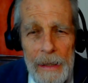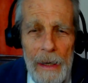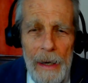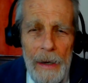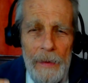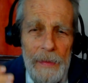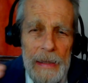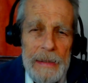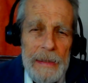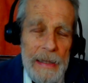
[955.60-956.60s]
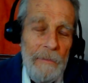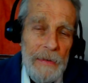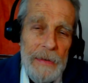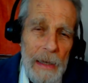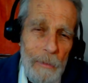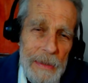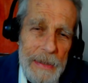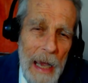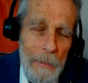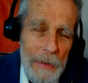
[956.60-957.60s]
the seventh day was
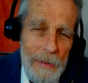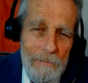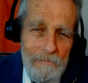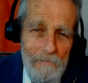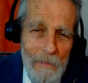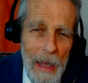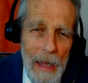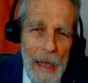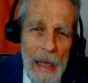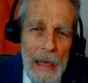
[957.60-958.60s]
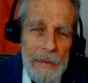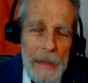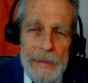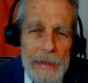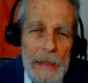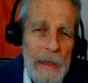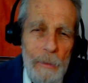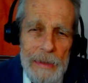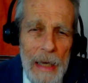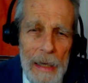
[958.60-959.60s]
Sabbath. And then Sunday
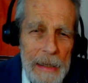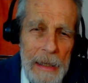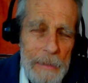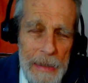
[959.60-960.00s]
was not named